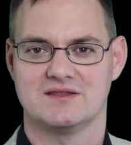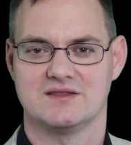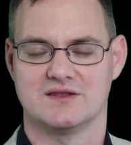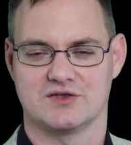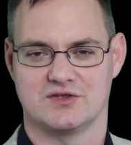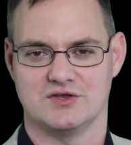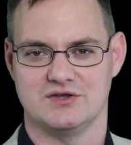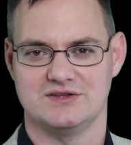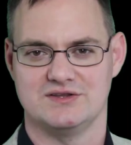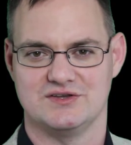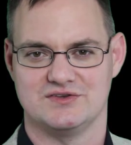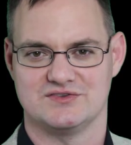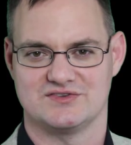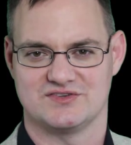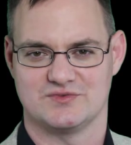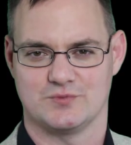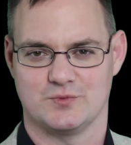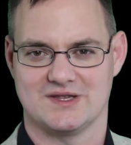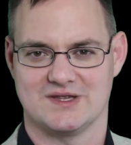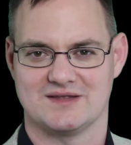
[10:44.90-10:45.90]
The good news
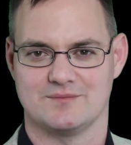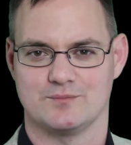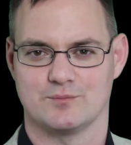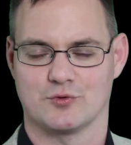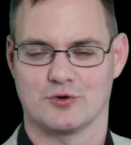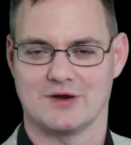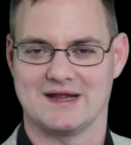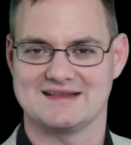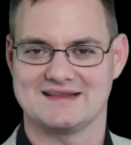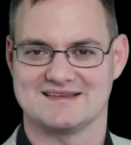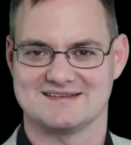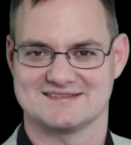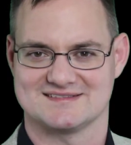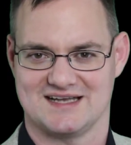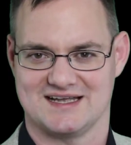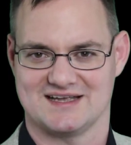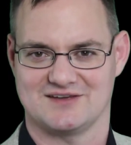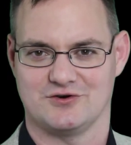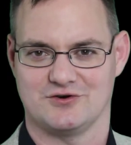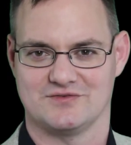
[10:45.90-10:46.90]
is we can break the
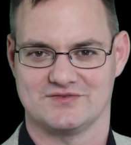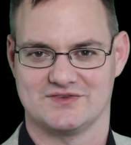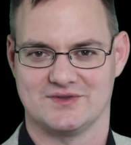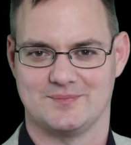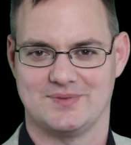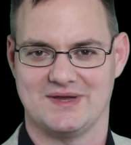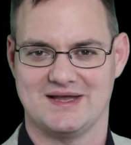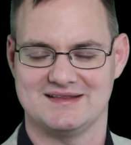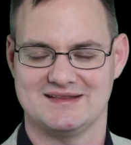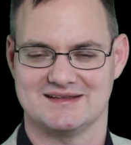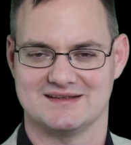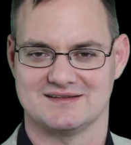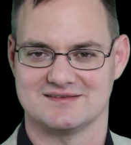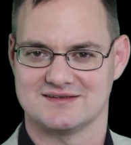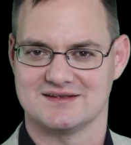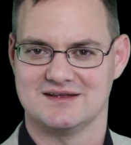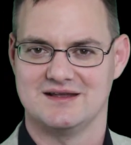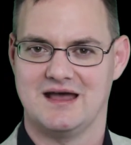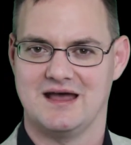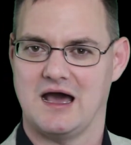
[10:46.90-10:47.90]
cycle of
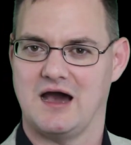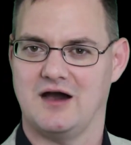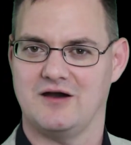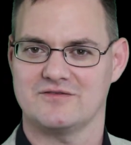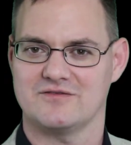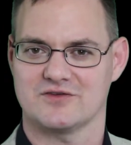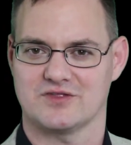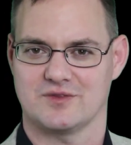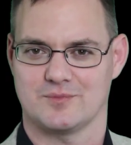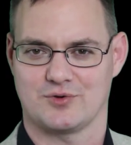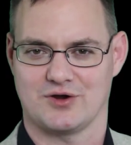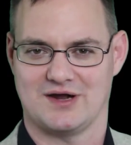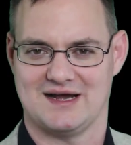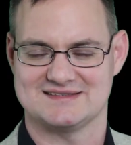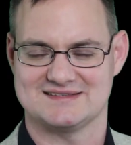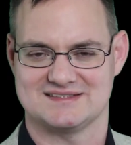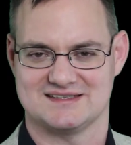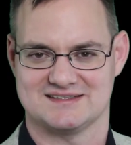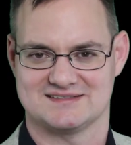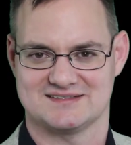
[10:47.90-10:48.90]
dependence, however the
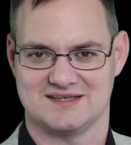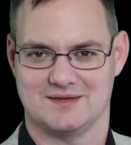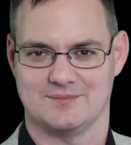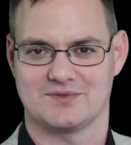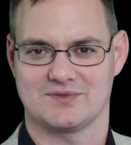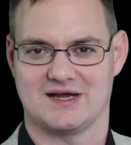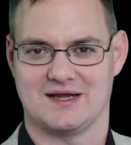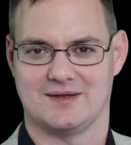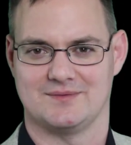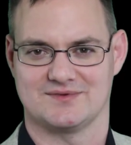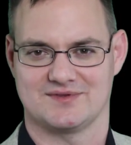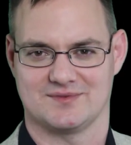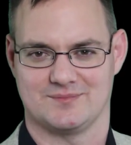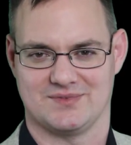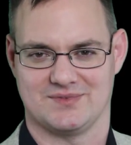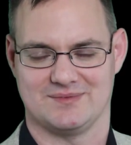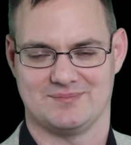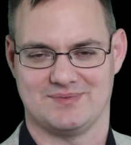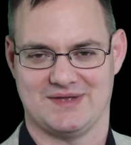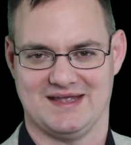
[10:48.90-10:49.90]
process sometimes can
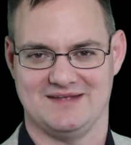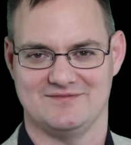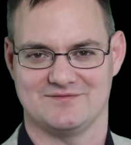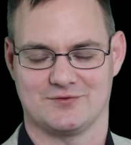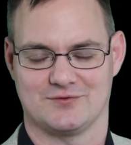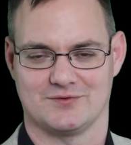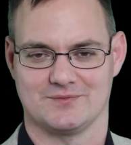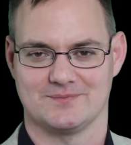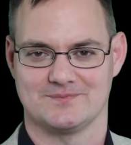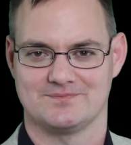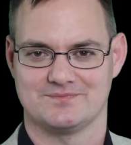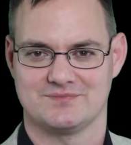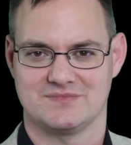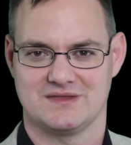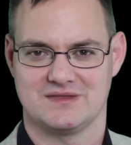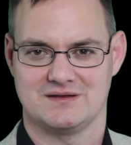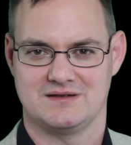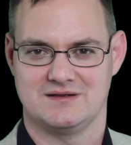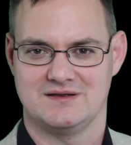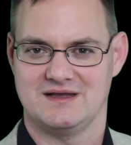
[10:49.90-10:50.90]
be painful.
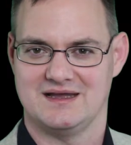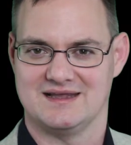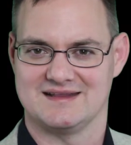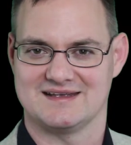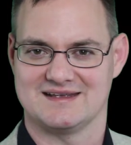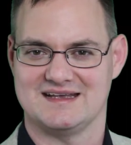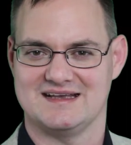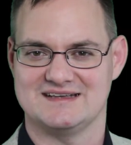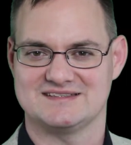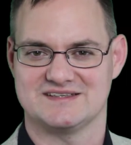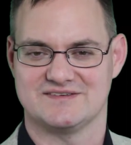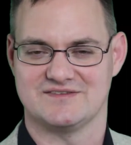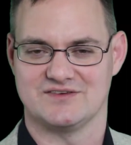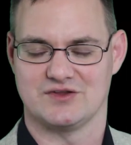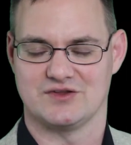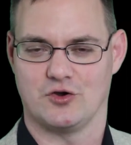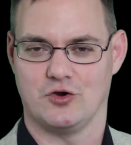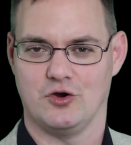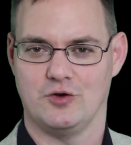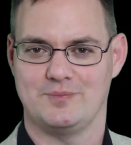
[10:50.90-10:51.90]
In the case of
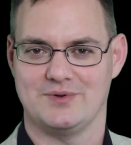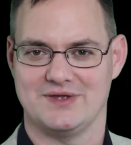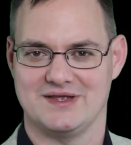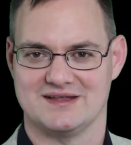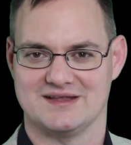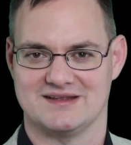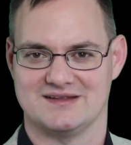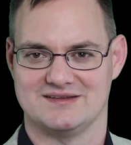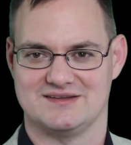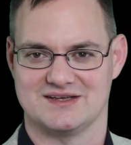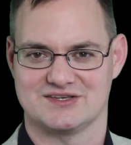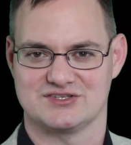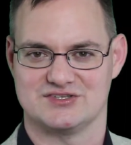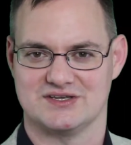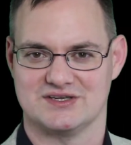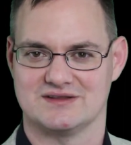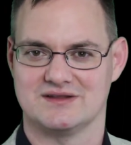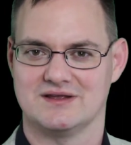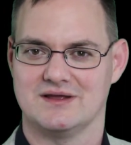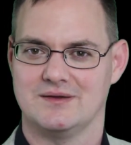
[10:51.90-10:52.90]
an opiate
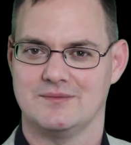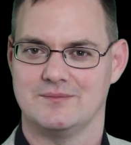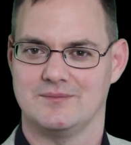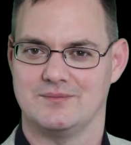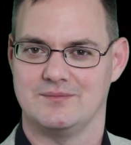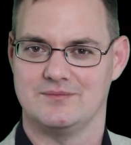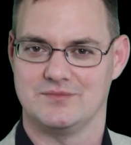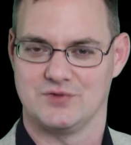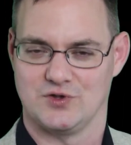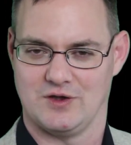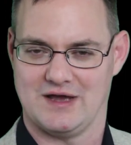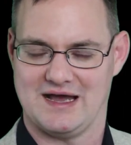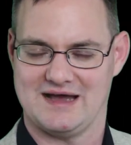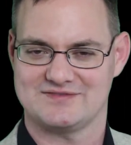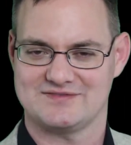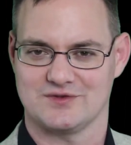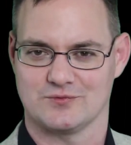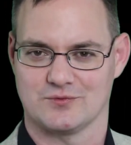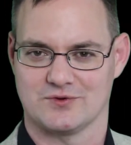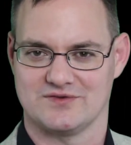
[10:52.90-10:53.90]
addiction, you
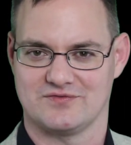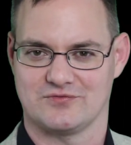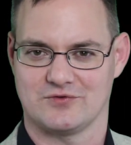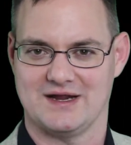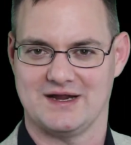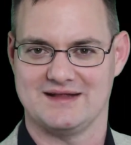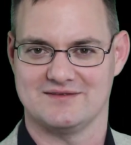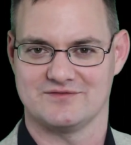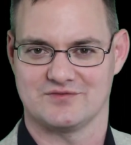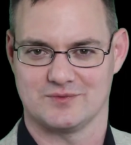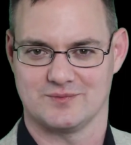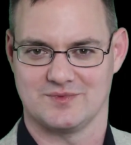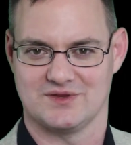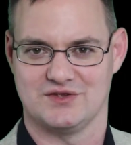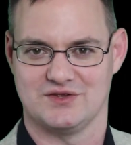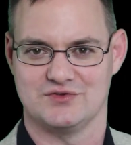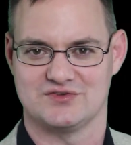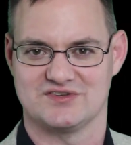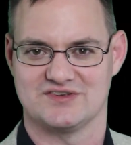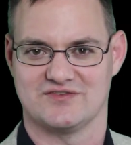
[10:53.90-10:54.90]
have to refrain from the
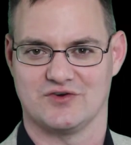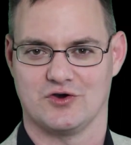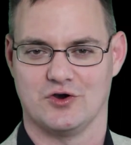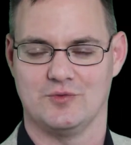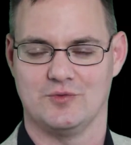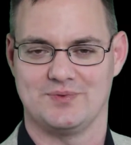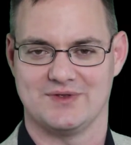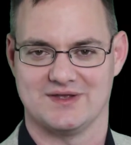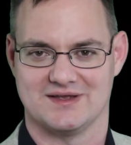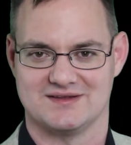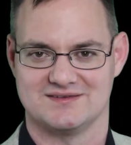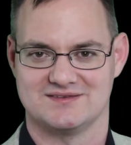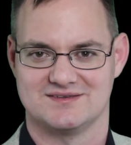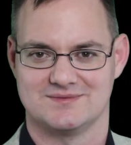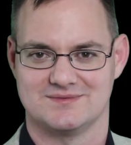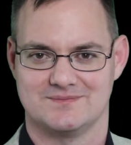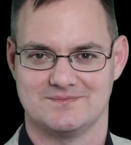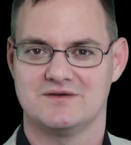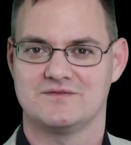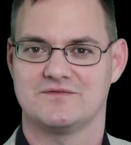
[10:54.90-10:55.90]
use of
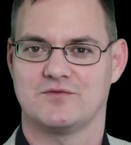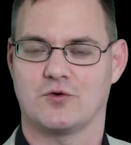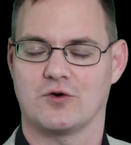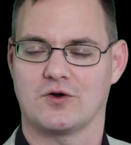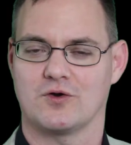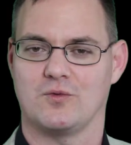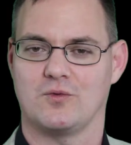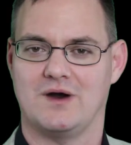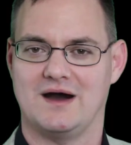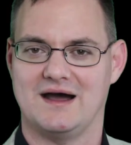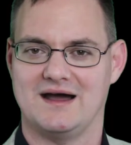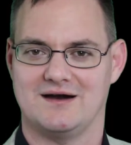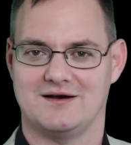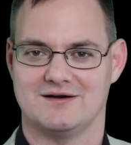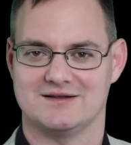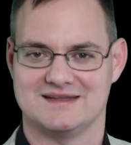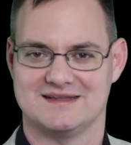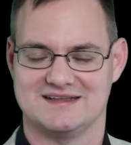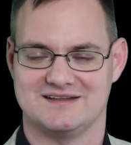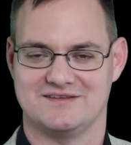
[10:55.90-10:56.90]
opiates. For a
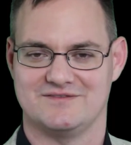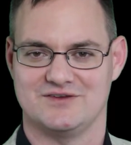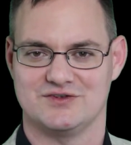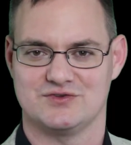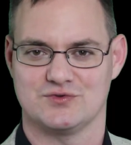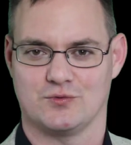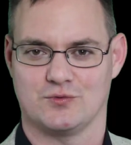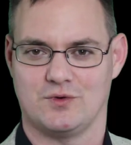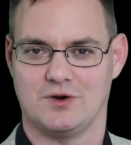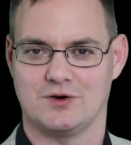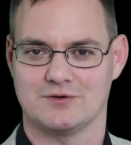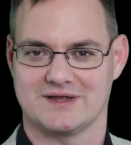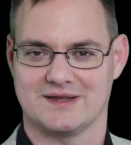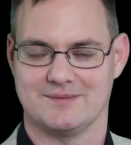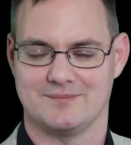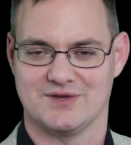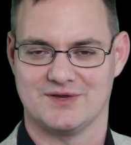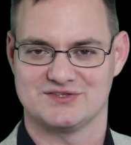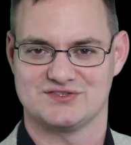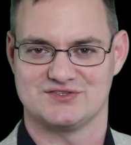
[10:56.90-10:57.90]
while, an individual won't
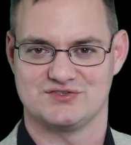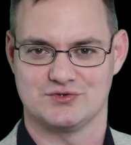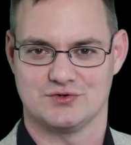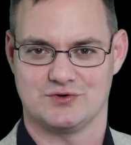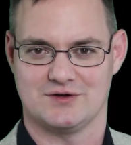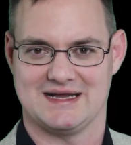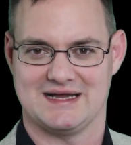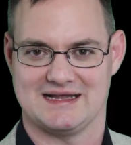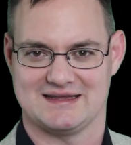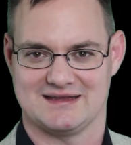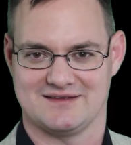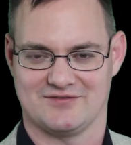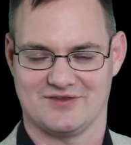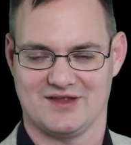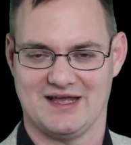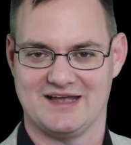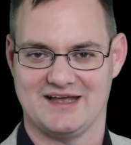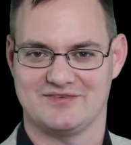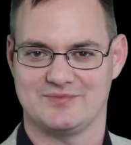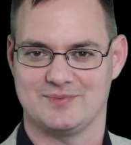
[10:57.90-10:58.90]
get much joy out of
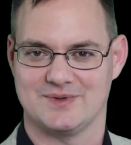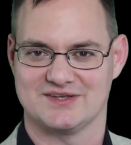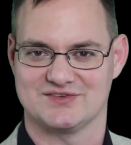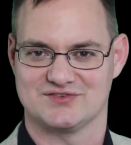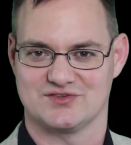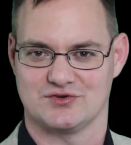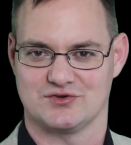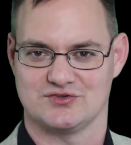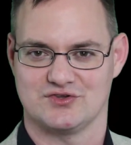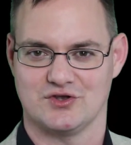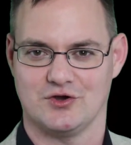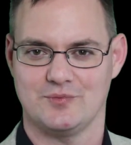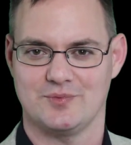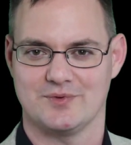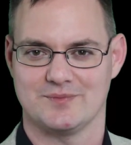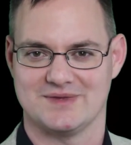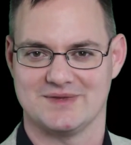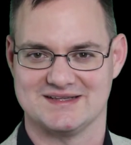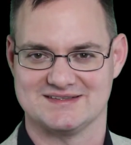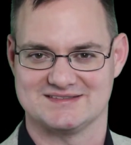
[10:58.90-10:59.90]
life because their
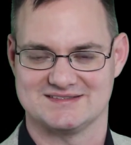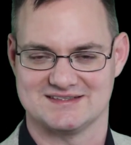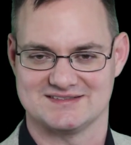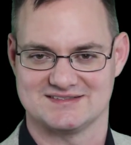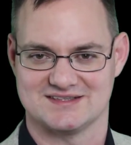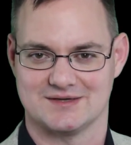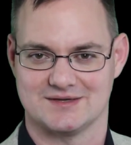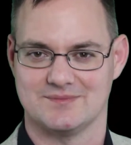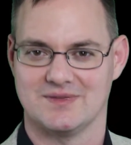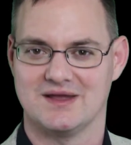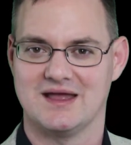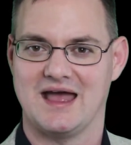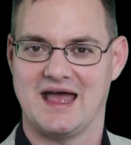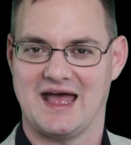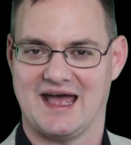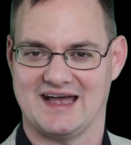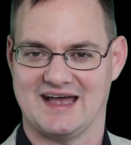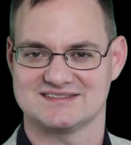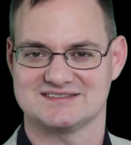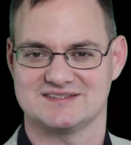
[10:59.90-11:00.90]
dopamine system
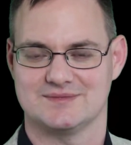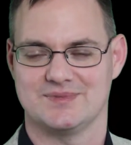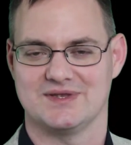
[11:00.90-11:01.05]
has to